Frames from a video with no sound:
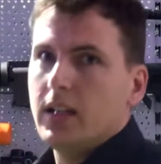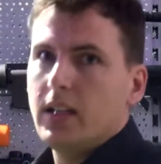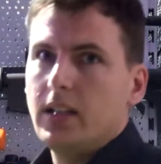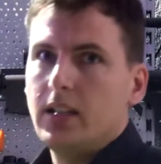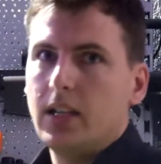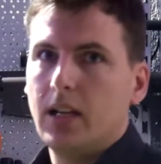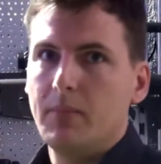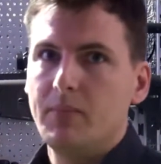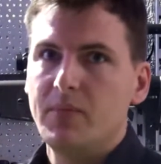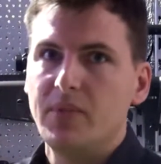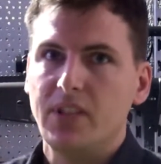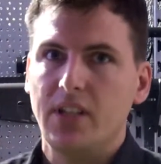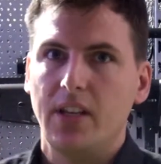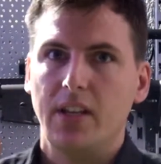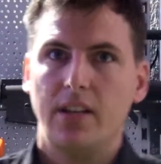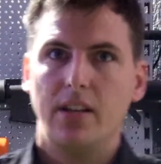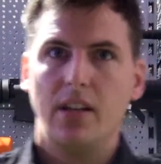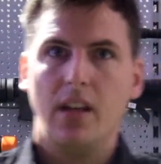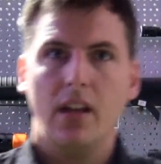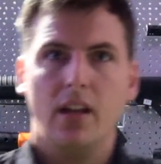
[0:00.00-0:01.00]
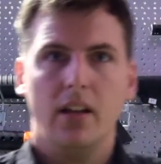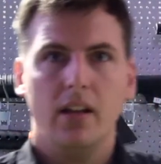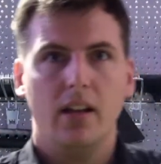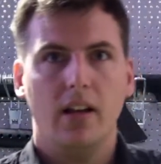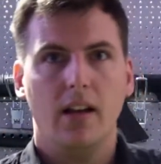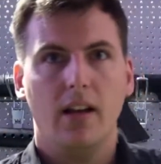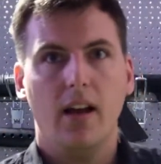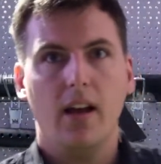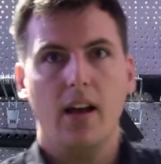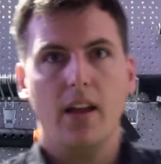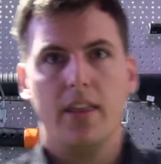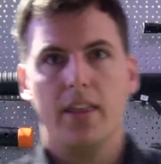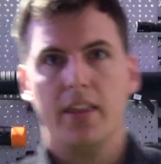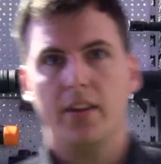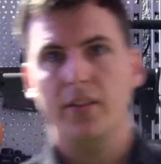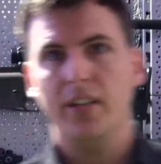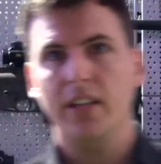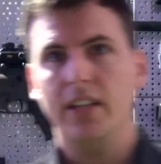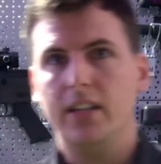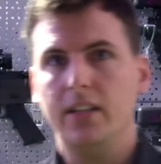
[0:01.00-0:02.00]
comes in uh,
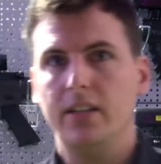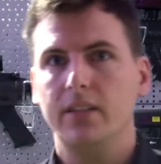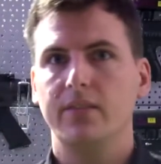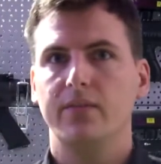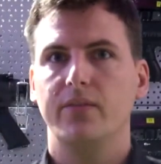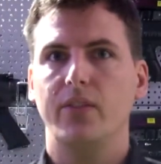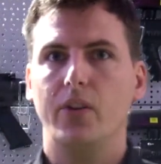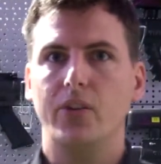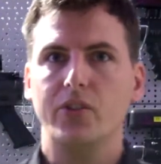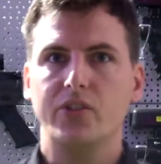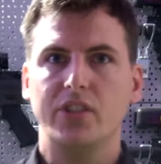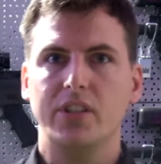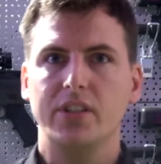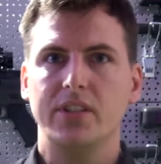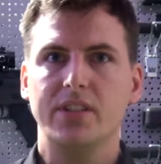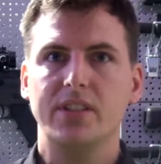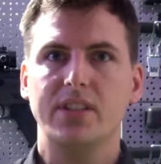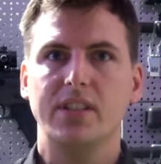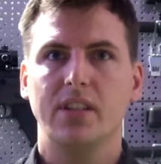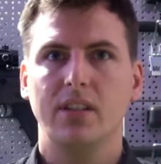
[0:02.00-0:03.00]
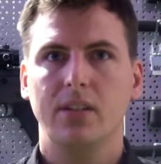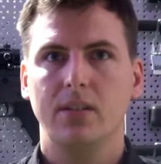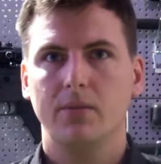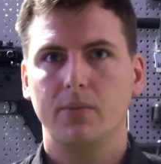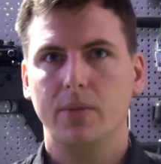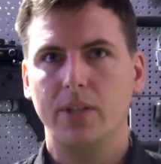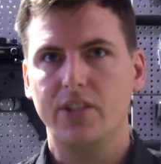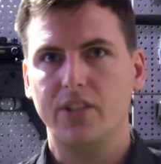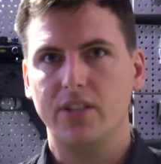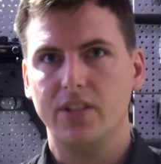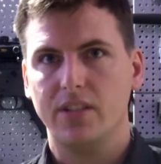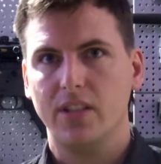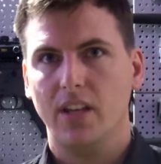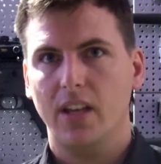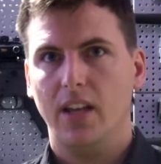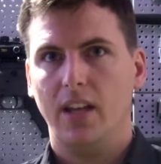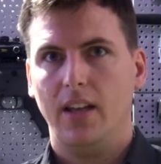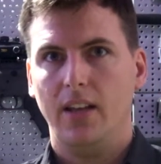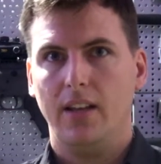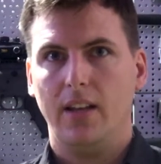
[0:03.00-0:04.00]
three versions, which is
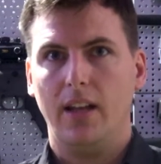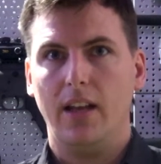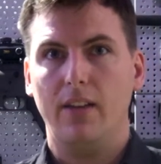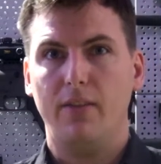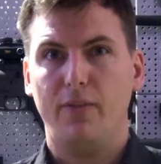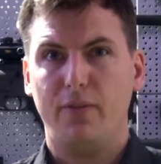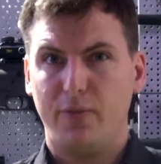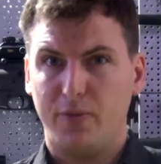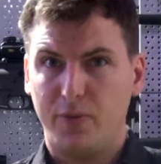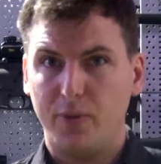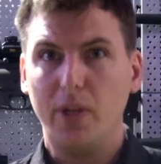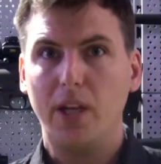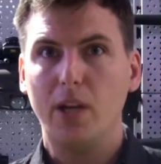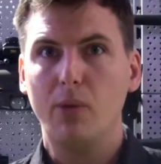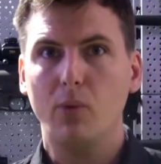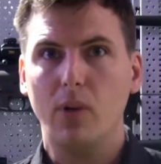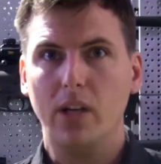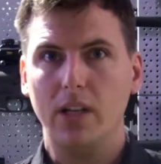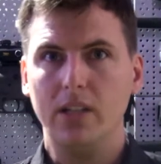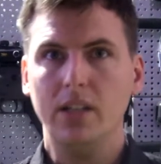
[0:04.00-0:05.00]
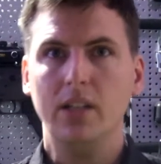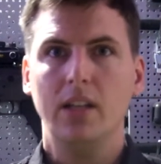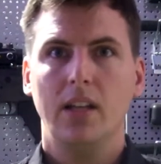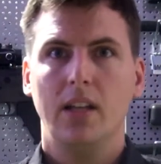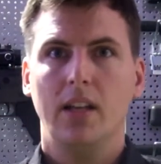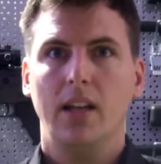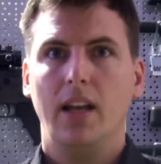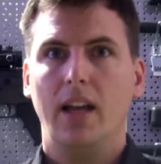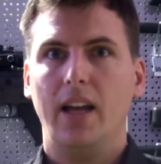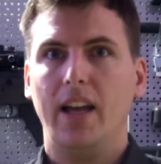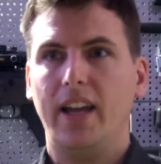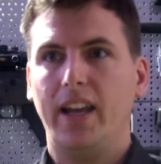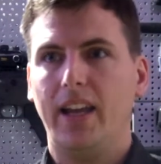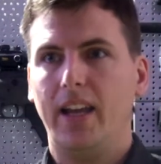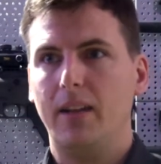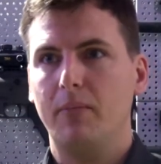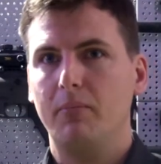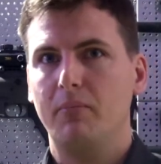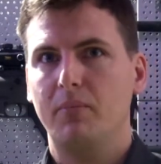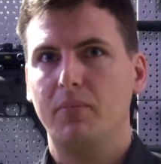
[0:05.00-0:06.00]
a free one,
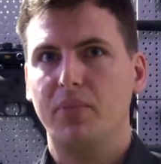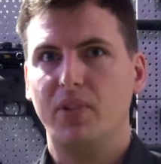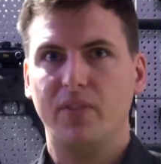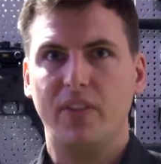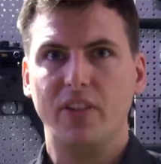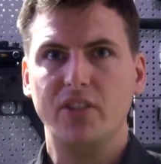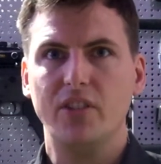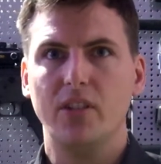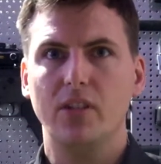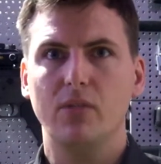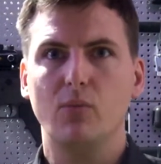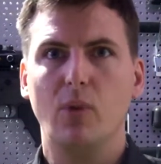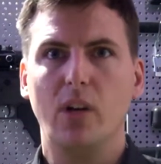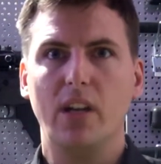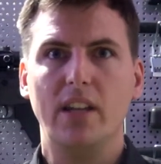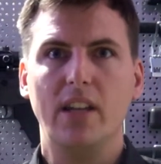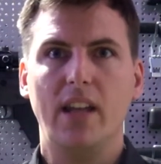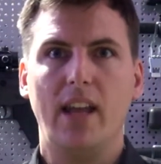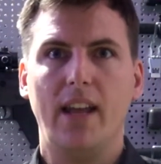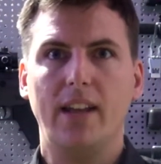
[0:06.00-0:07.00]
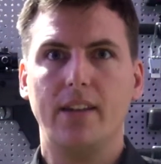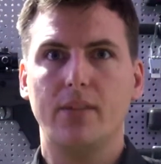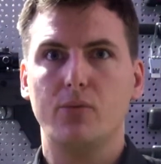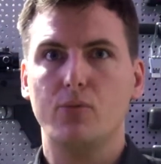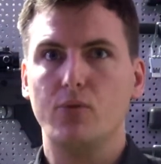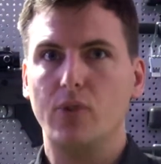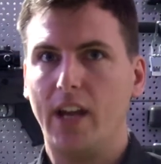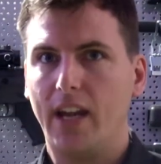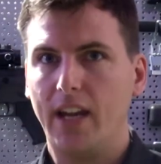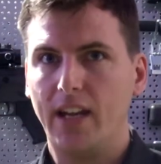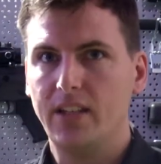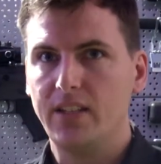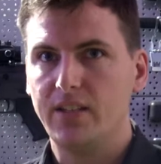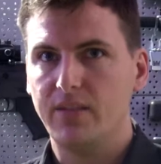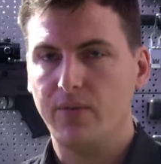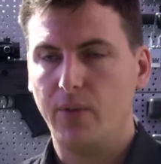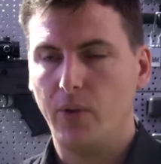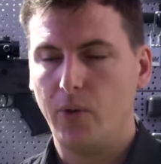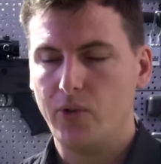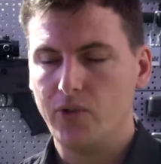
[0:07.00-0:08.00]
a professional one, and a ranked
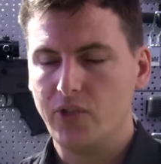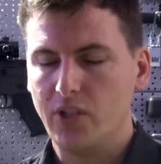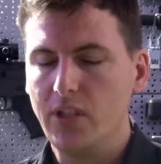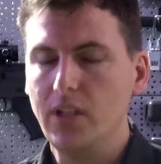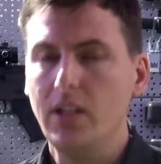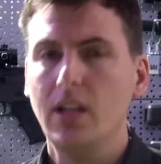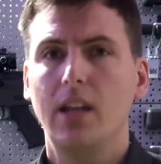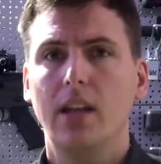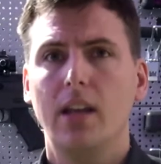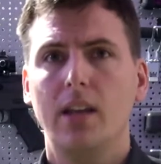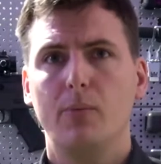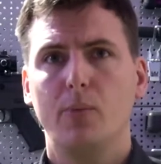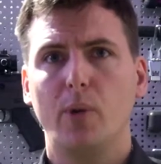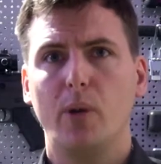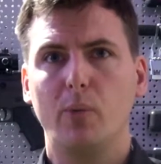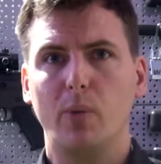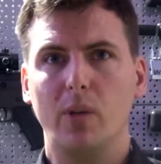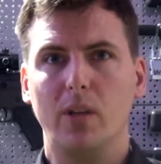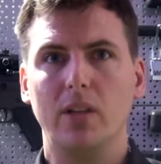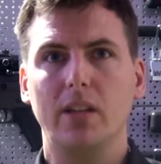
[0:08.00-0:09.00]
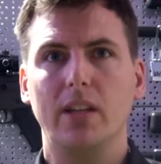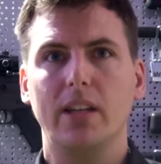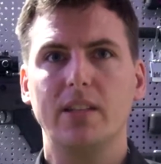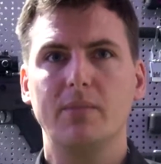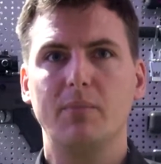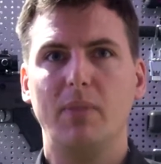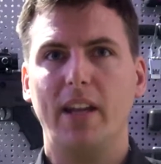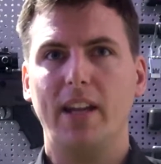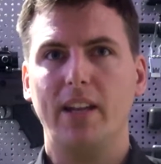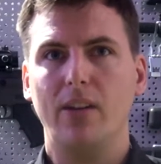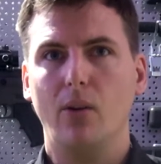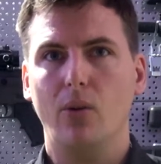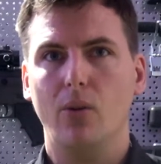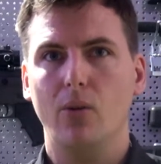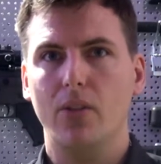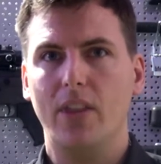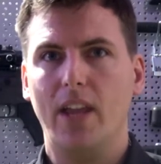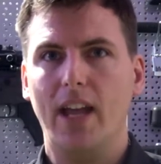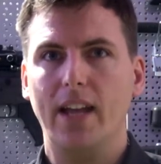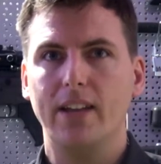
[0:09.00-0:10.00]
version. We will explain
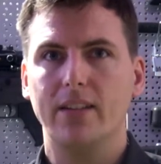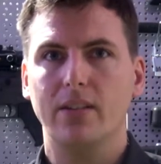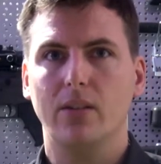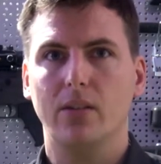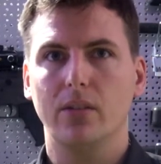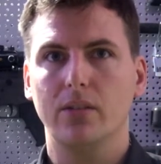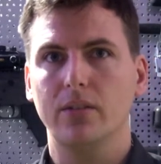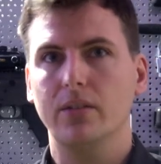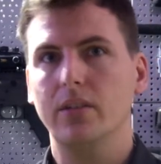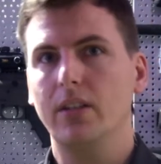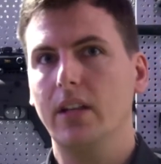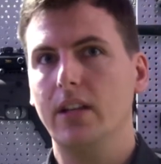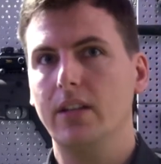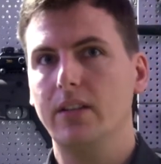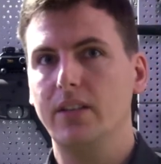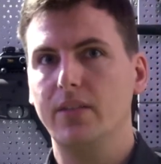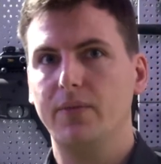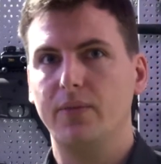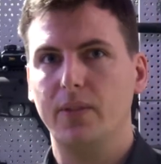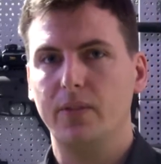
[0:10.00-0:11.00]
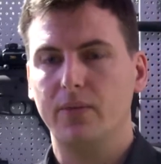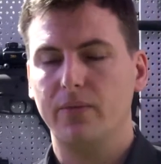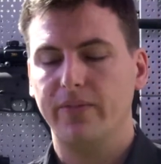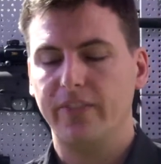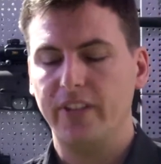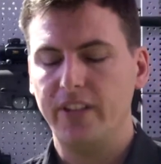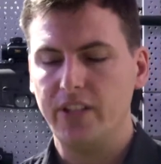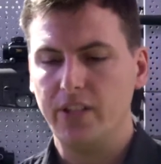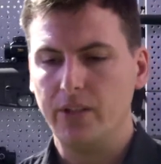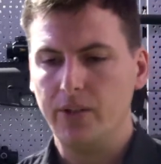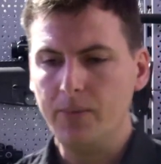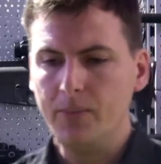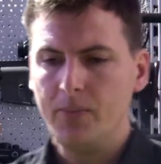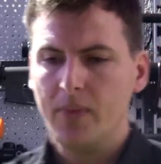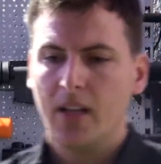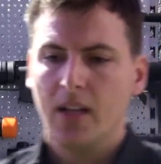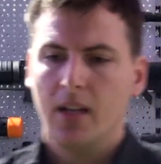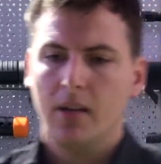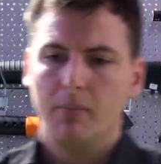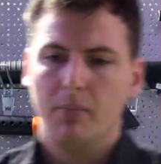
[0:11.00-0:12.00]
all that on a different video,
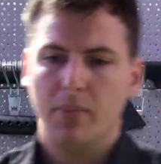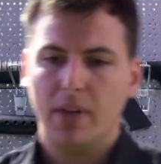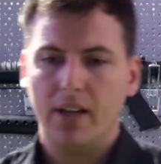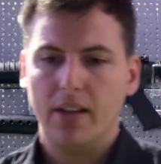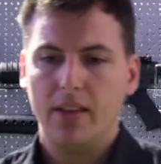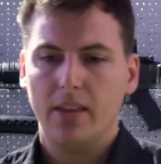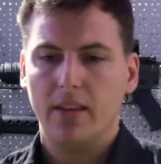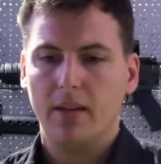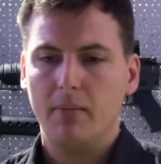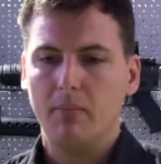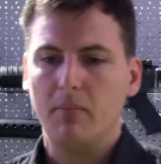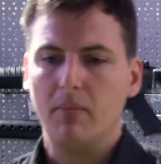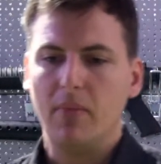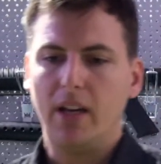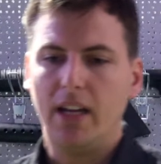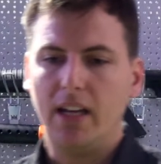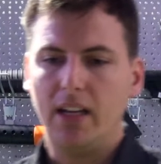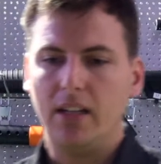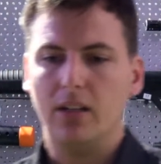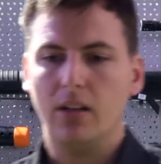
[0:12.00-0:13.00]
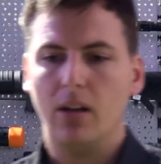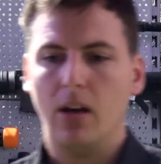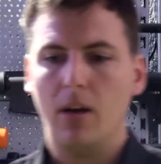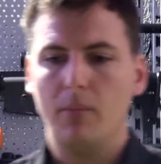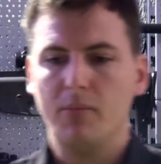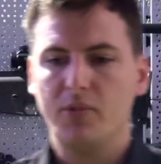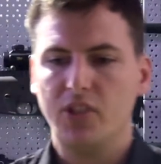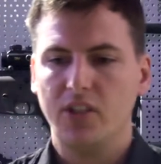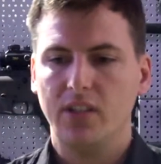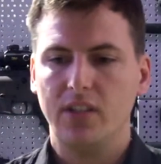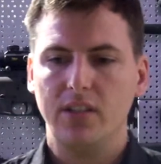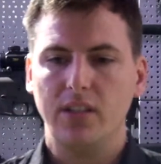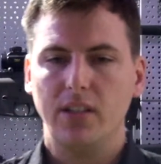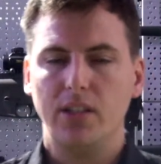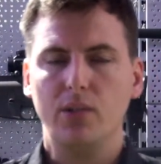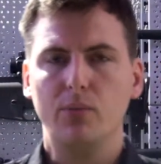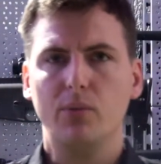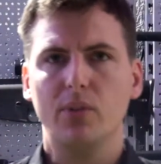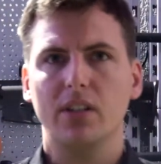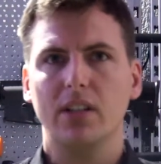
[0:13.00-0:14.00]
but the main option
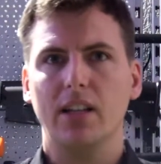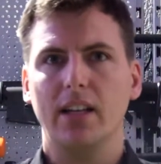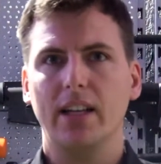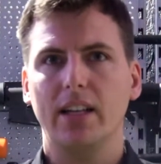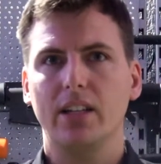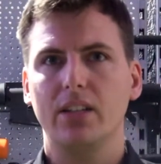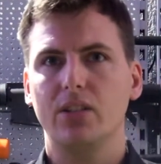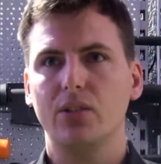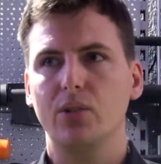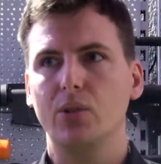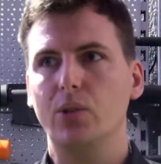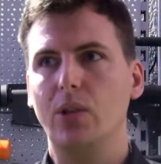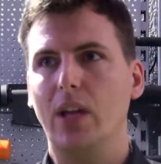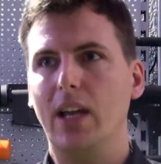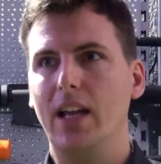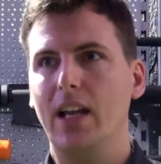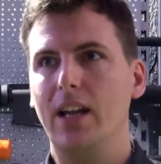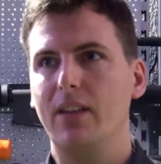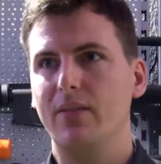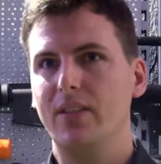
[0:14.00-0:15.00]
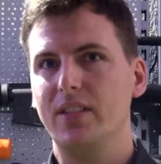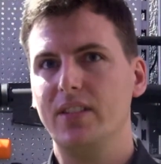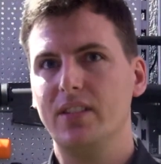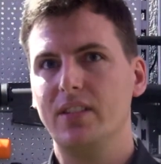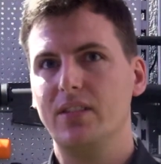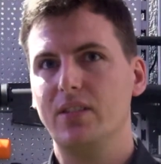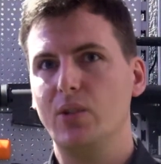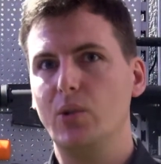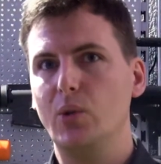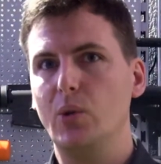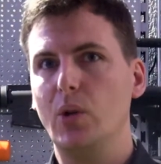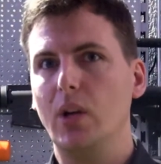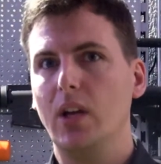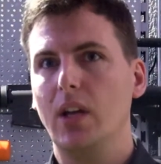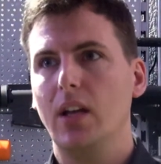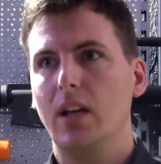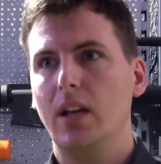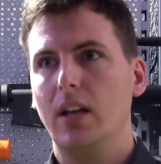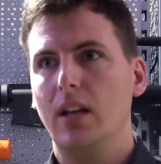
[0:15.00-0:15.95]
you would like to have is to